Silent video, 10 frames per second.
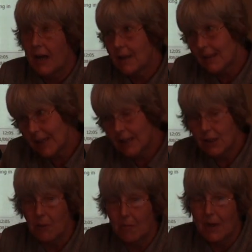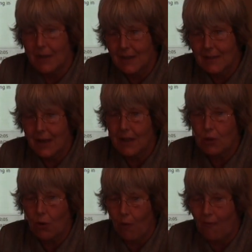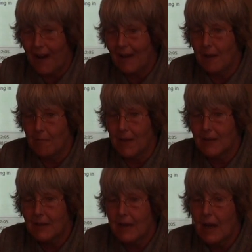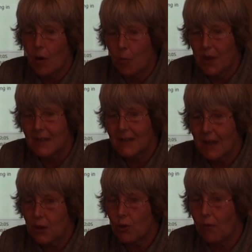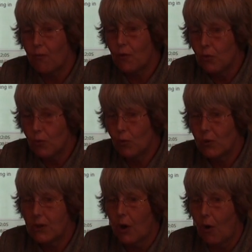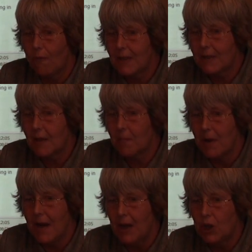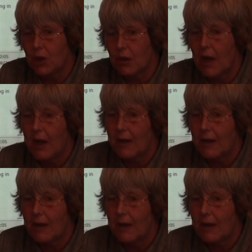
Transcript: System is a set of elements with a set of rules of its combination.